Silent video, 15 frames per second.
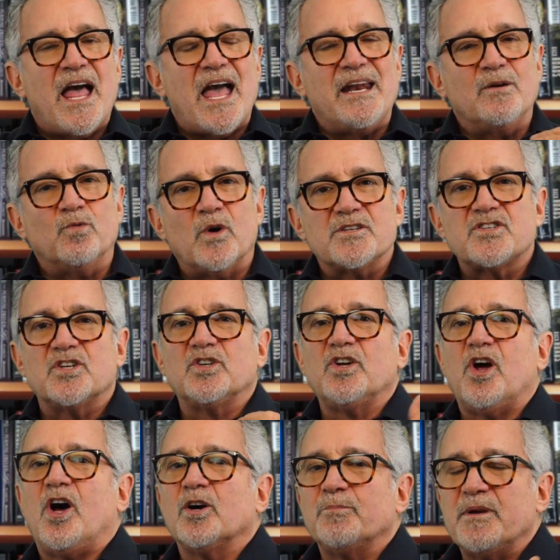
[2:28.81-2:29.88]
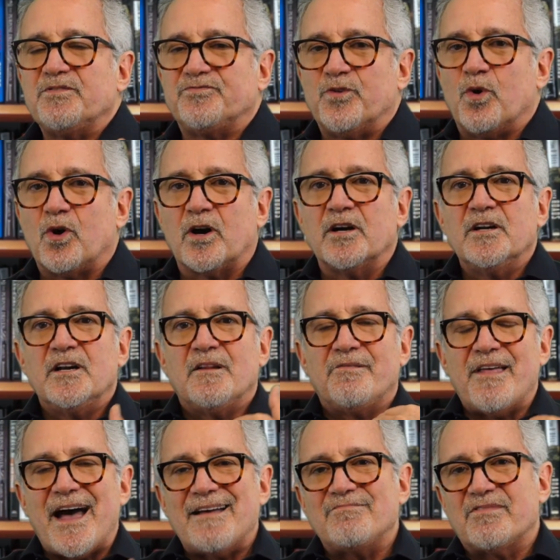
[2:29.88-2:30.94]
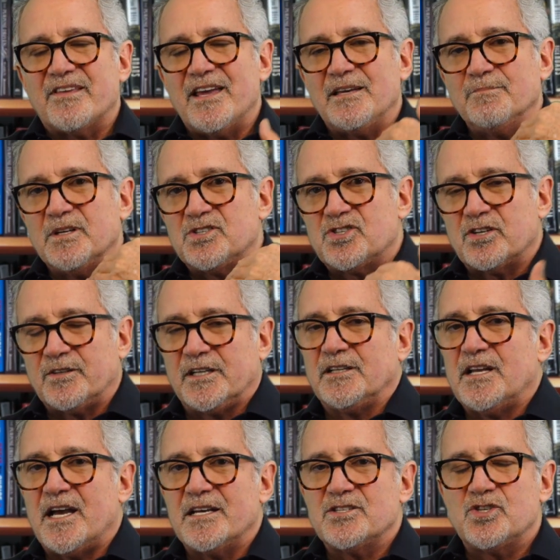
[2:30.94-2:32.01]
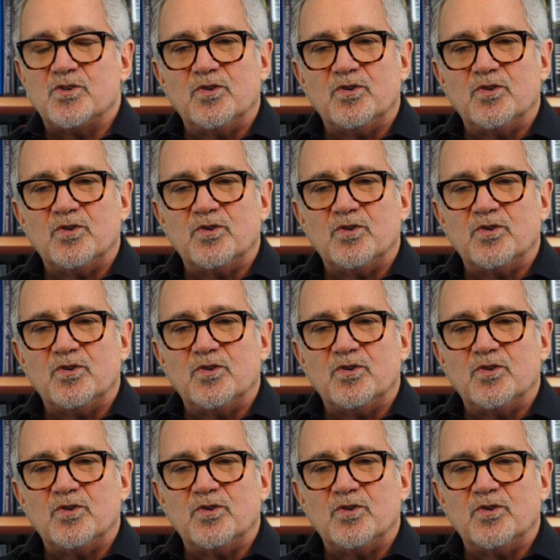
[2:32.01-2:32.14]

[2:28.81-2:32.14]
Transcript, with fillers: And it wasn't long before that thing materialized.